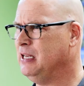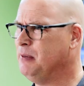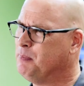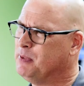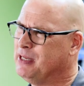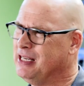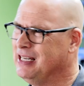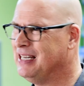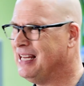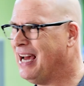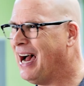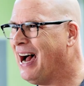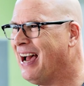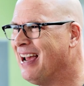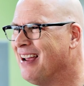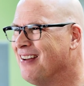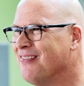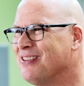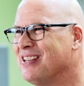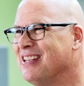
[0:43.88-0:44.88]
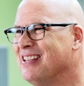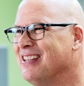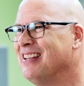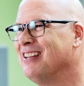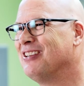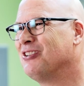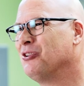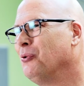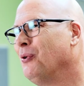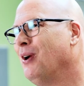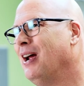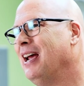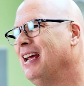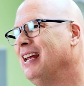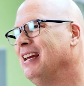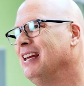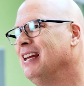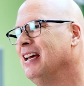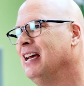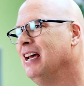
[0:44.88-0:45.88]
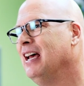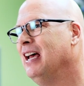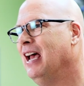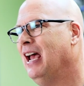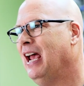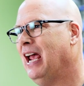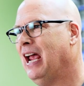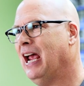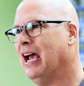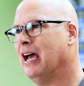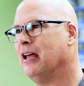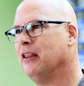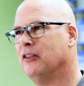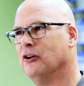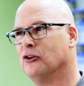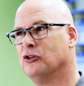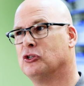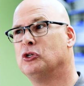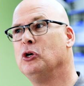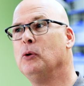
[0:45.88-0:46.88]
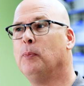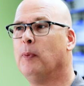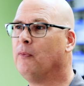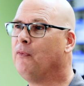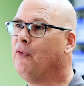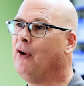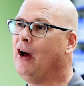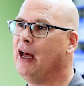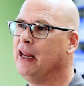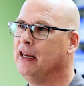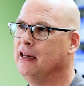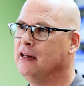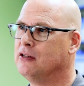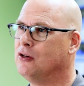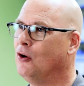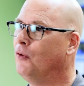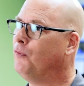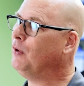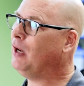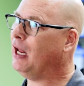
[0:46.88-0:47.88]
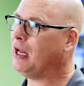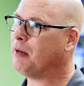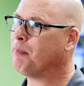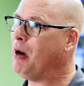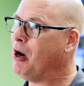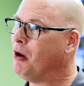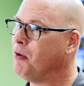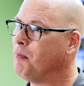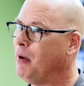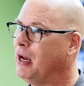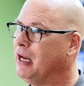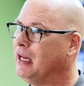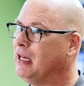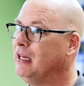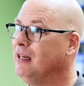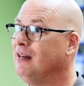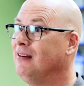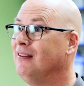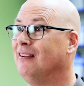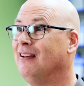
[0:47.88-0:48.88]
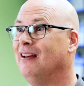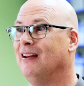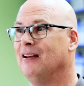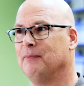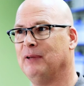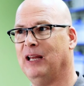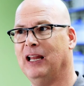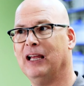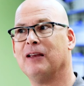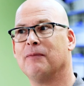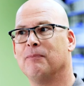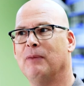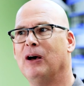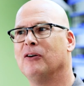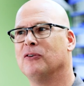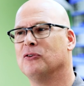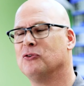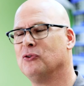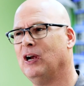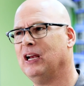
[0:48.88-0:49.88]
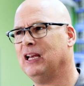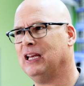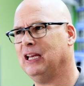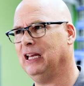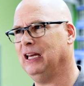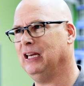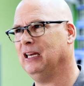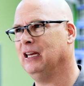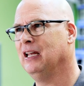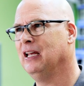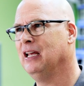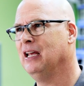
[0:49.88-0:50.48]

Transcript: dips and dives in the terrain. And they're super fun. So if you like mountain biking, you're gonna like mountain triking.